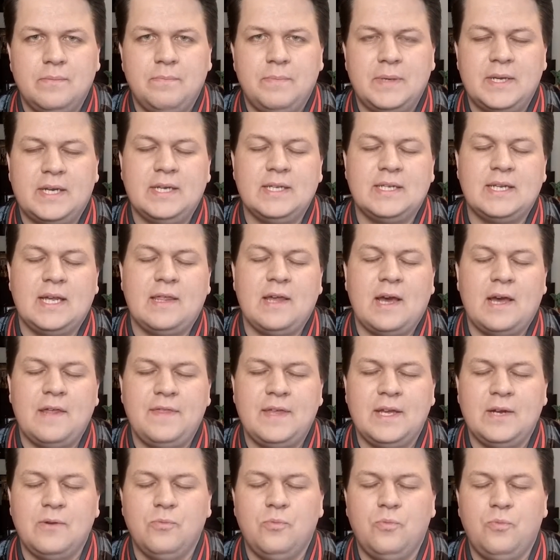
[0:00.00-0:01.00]
Because I
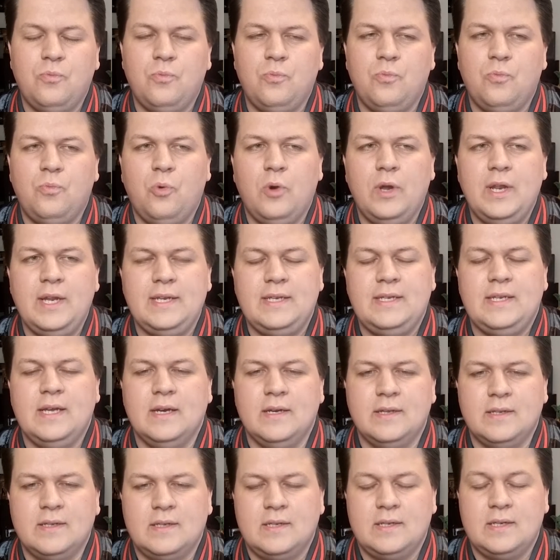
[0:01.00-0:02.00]
think what it
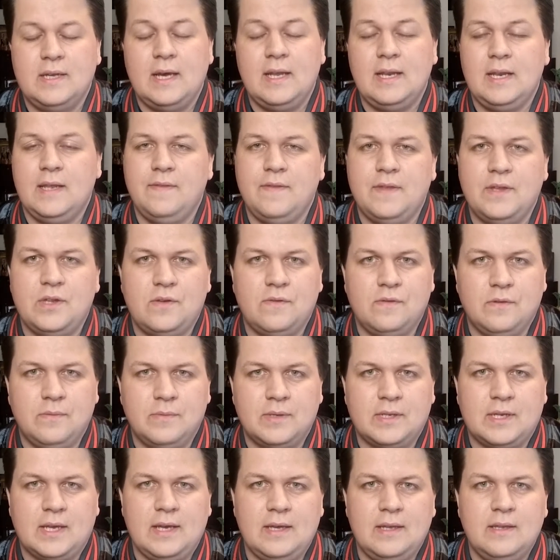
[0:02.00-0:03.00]
does, certainly in this
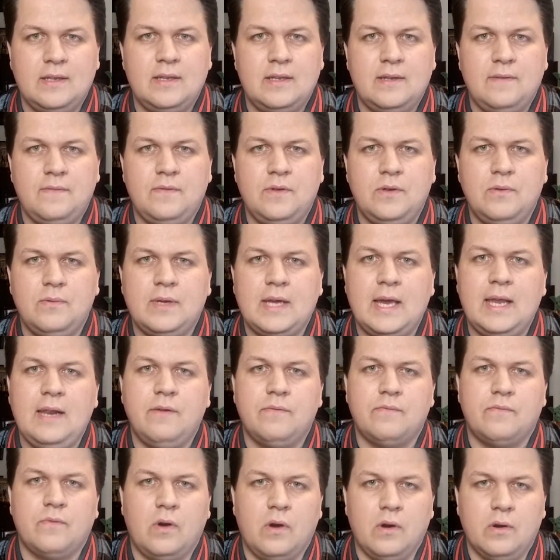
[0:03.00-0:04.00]
film's case, if you get it
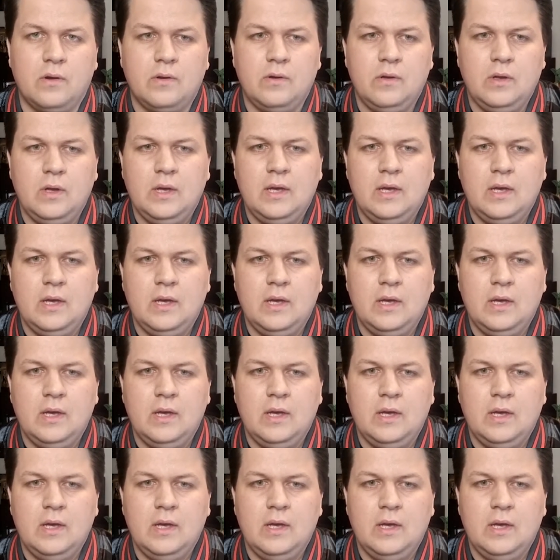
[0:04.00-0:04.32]
wrong,